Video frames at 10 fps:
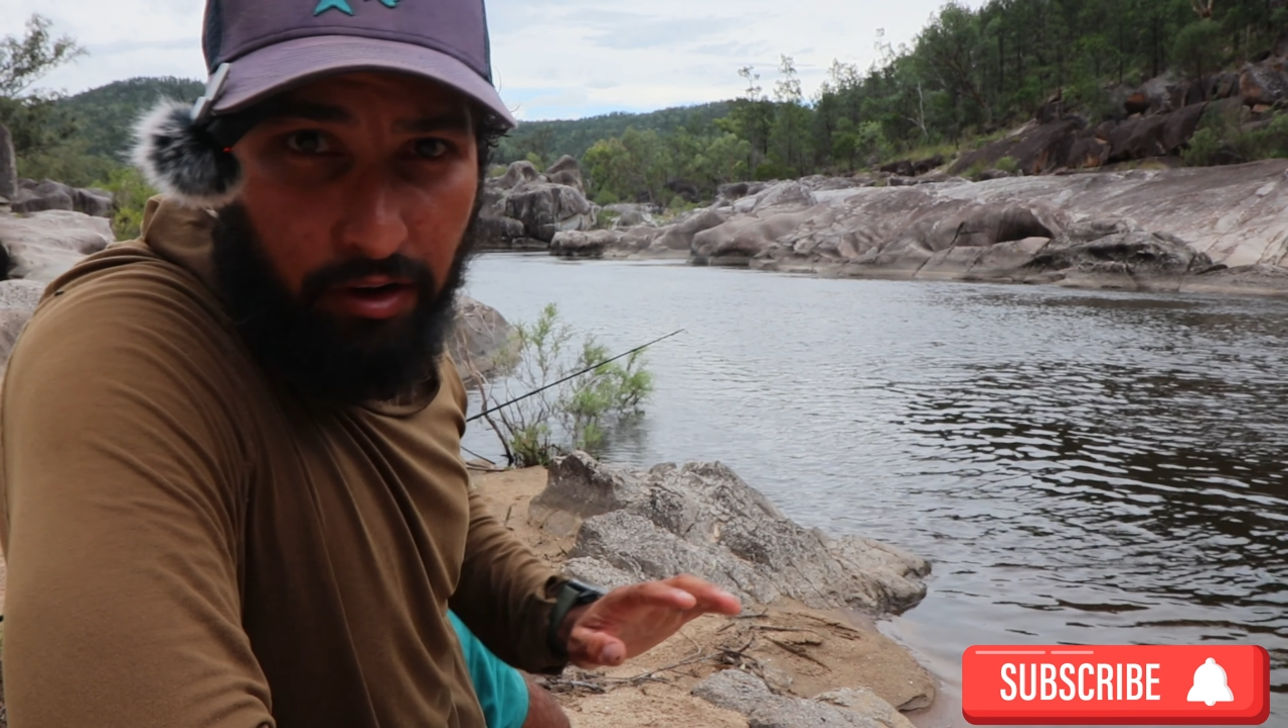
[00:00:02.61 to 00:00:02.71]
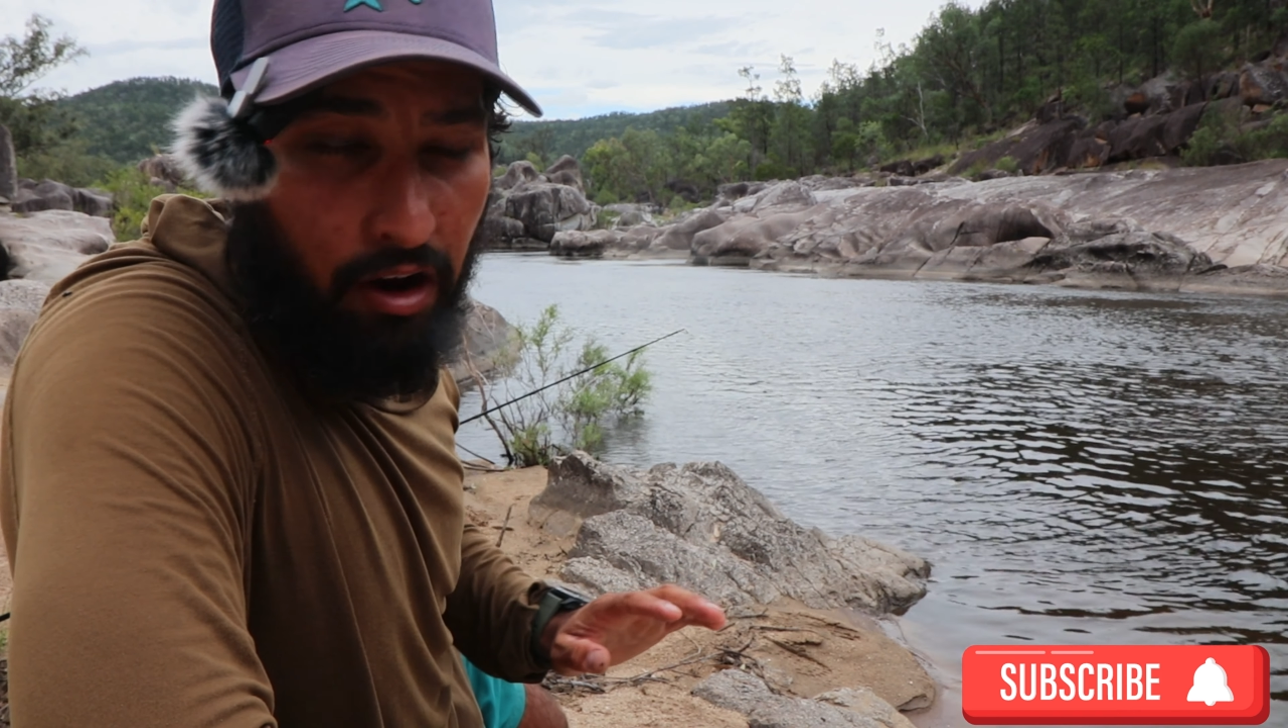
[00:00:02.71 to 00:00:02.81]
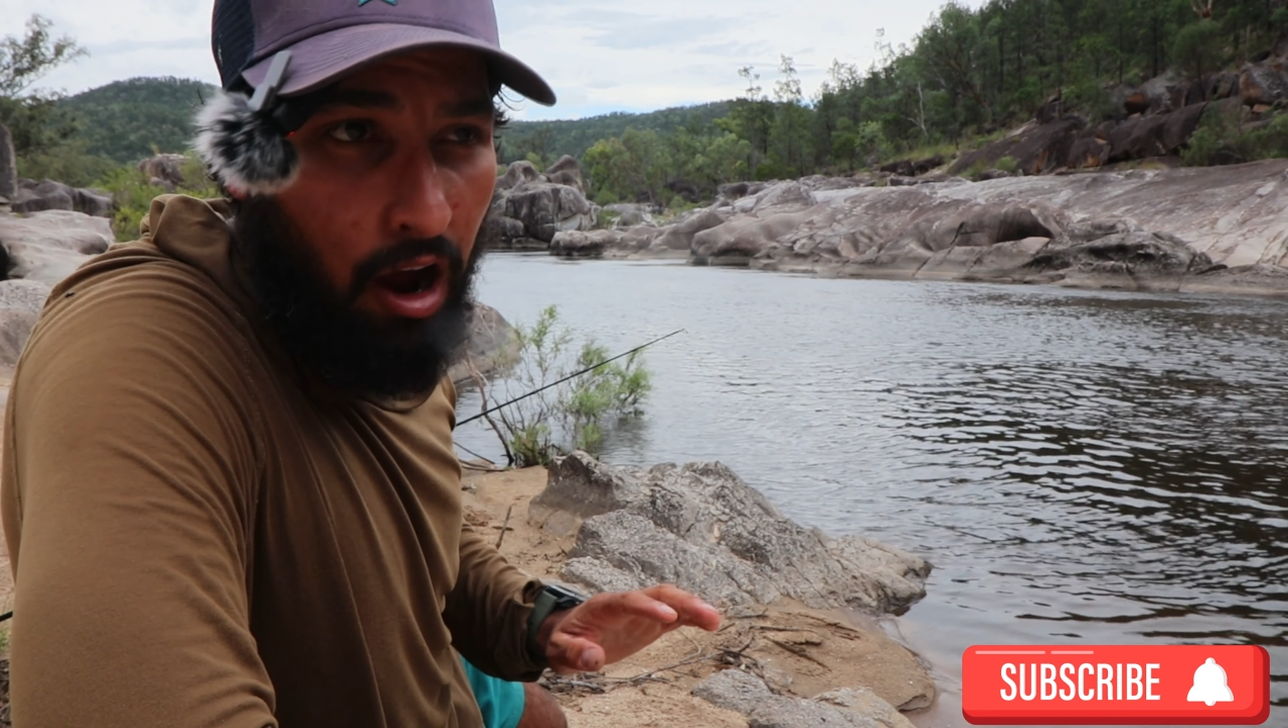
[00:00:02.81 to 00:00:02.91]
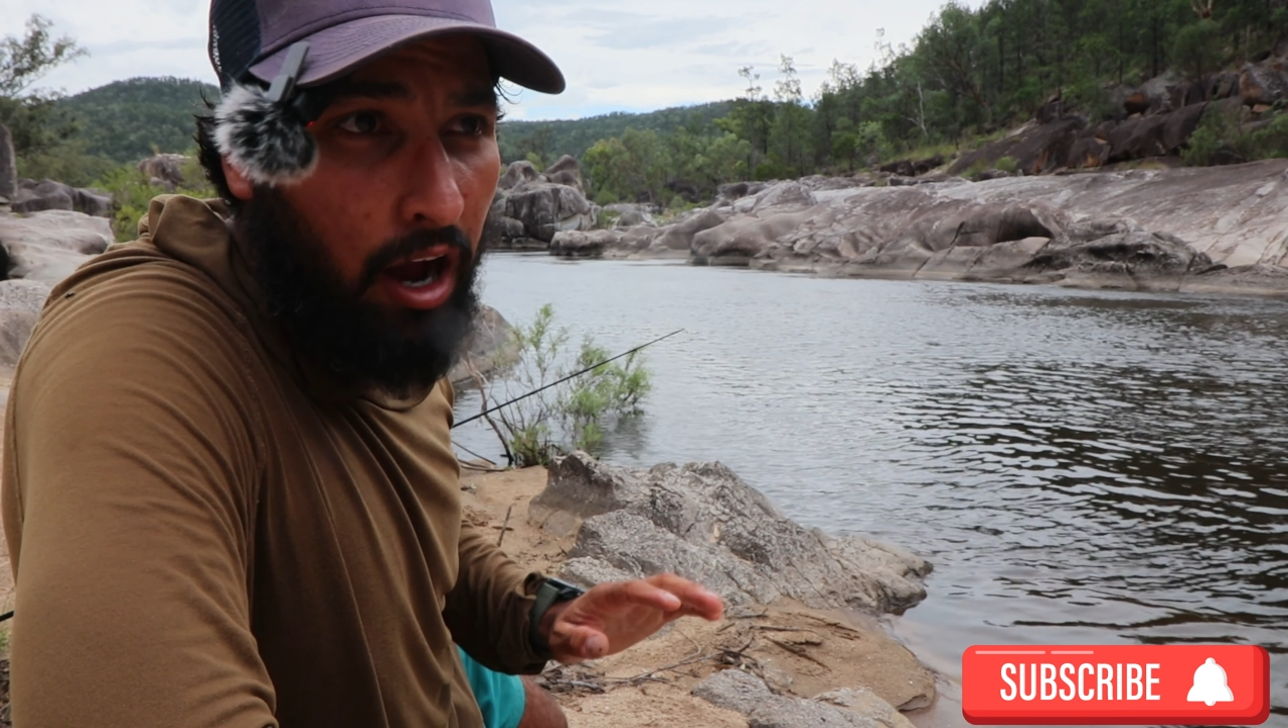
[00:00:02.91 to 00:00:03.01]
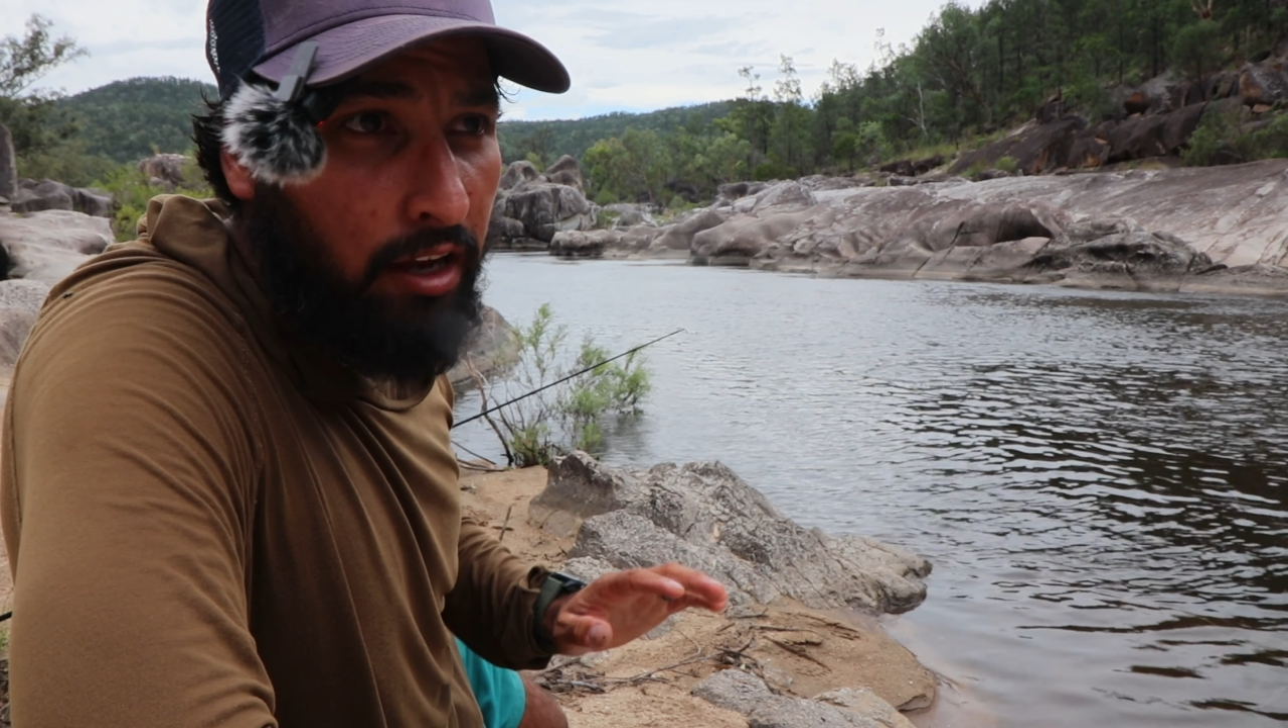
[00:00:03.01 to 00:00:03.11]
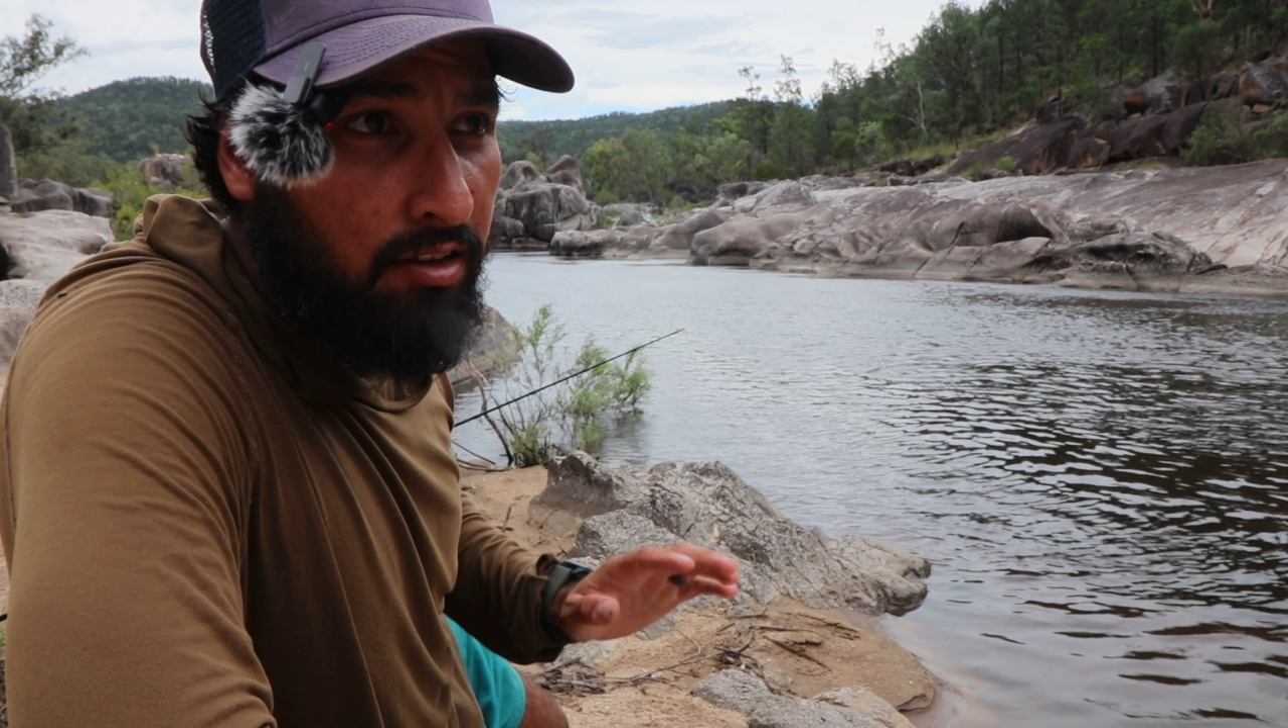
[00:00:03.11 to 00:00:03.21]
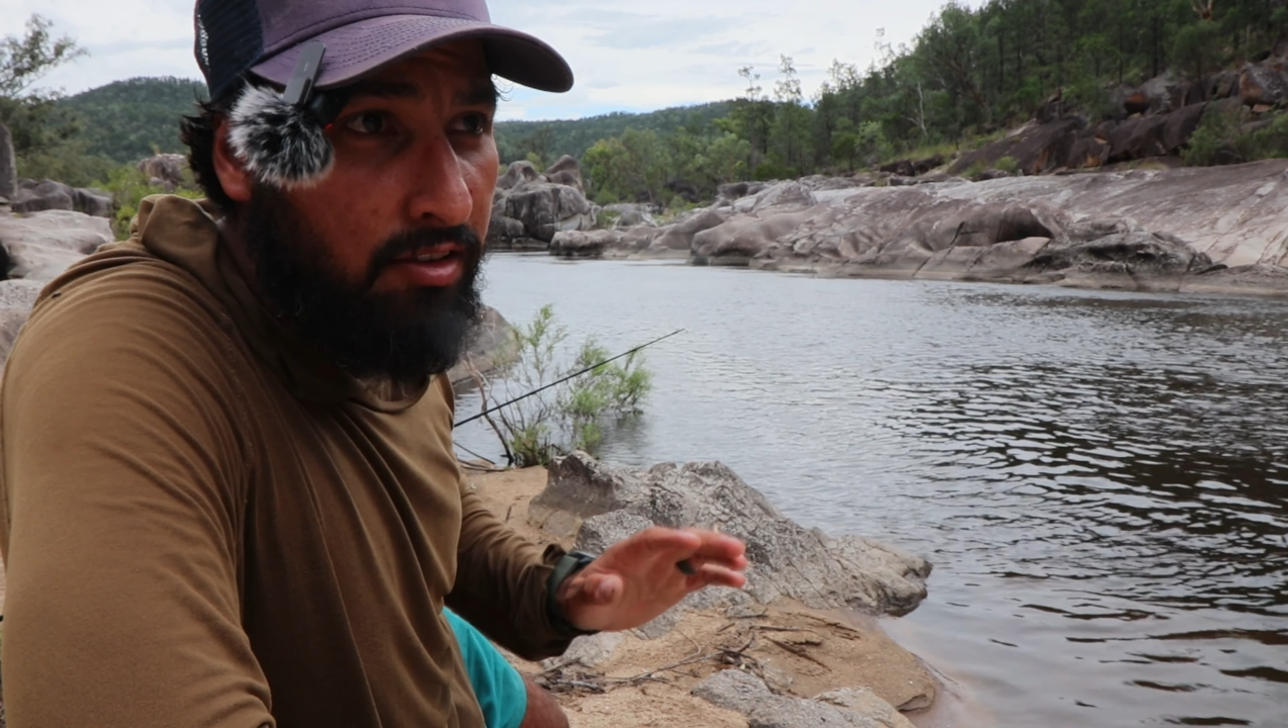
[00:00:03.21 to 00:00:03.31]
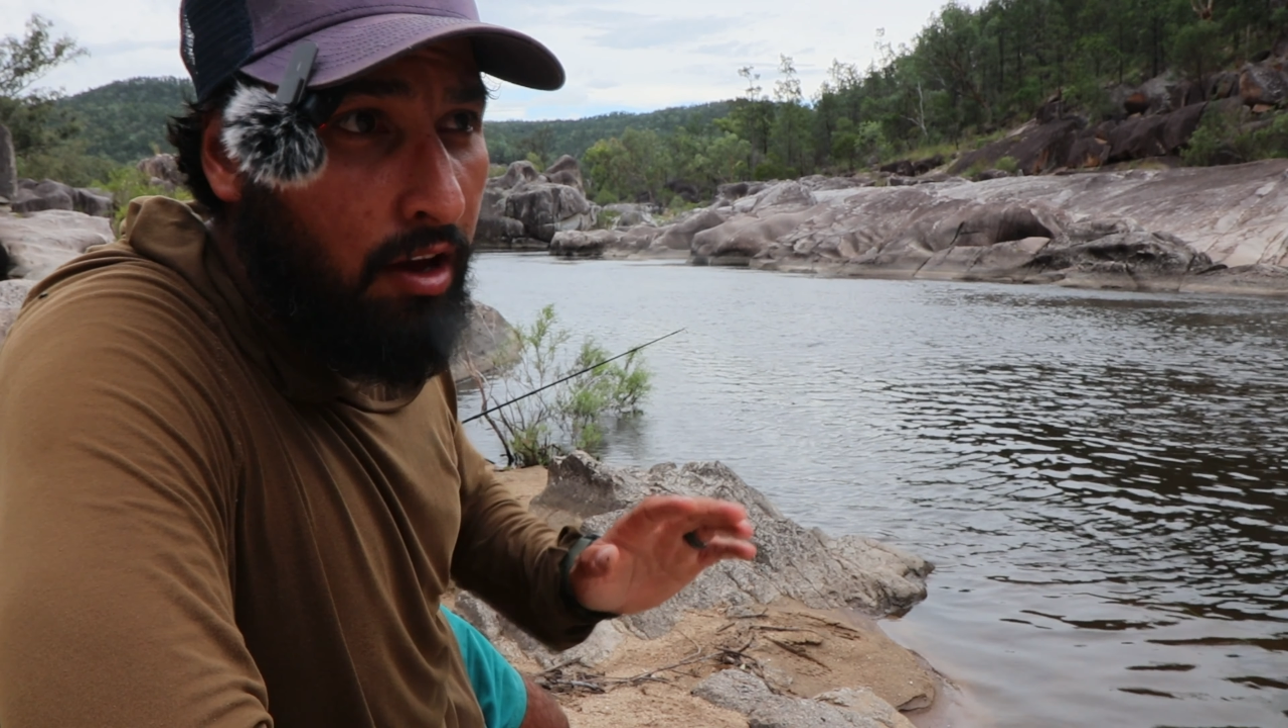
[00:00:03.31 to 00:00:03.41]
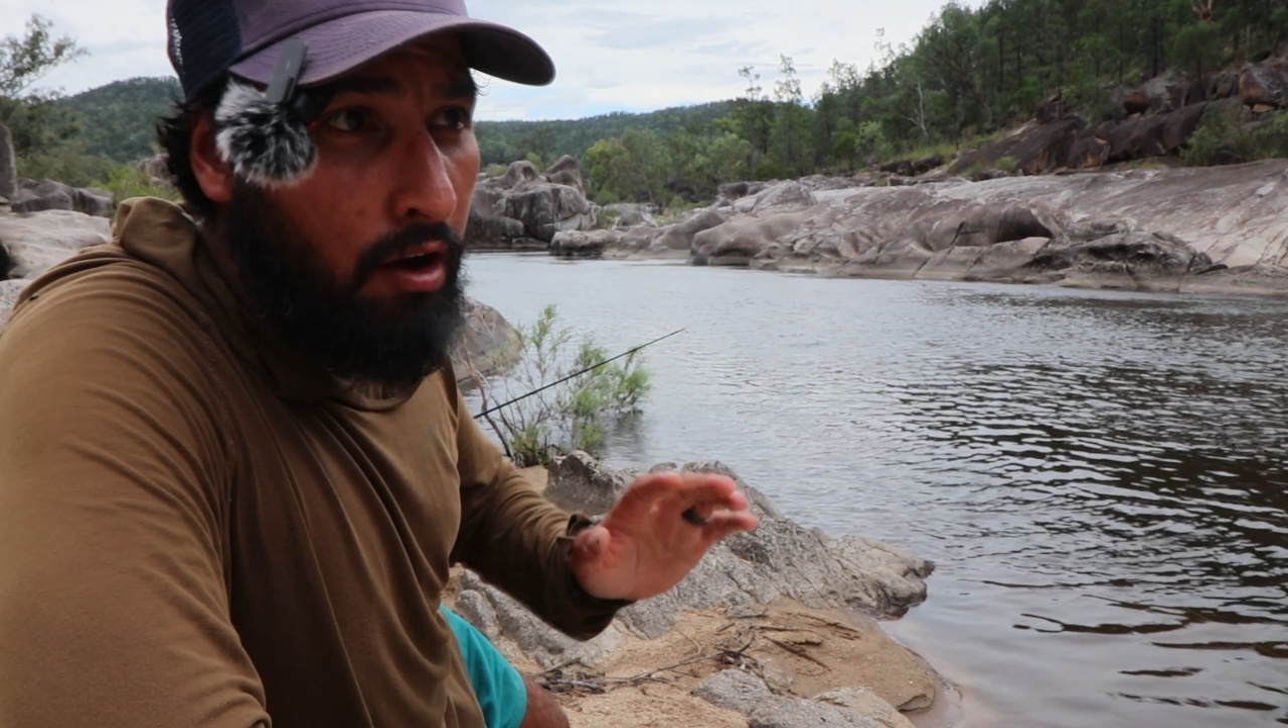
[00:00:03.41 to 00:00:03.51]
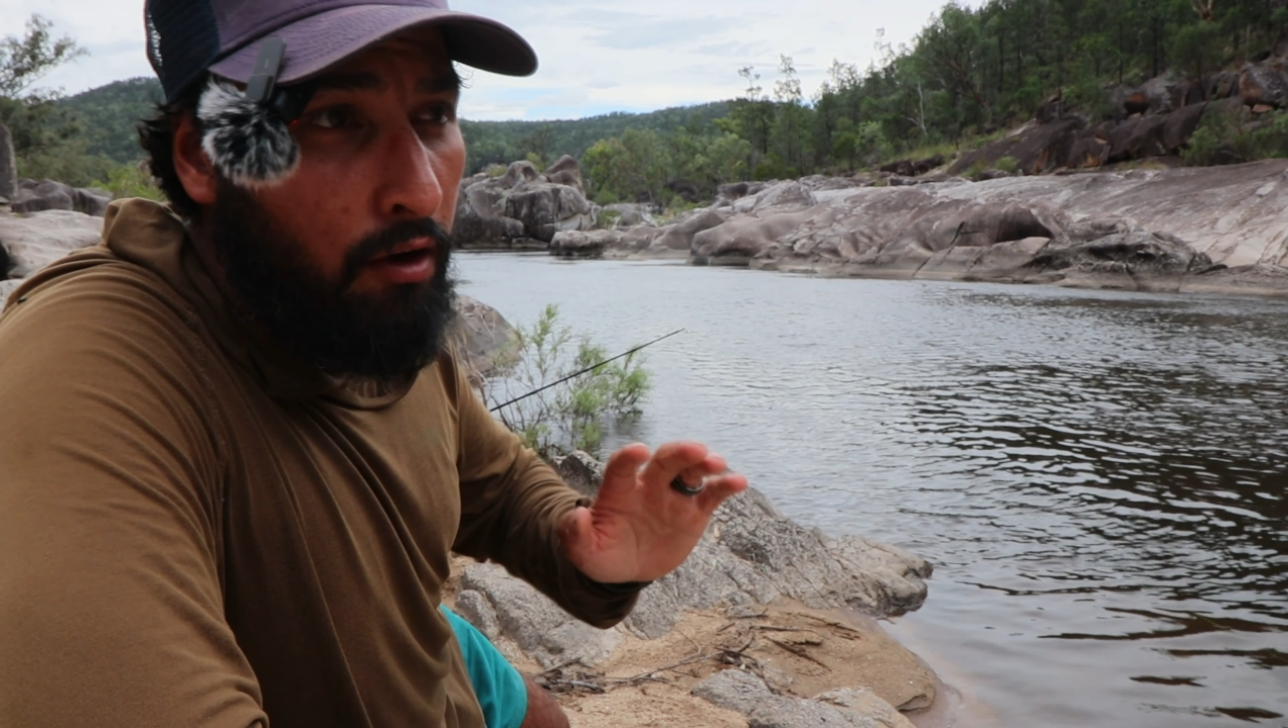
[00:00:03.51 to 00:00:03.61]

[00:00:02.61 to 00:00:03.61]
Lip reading: your odds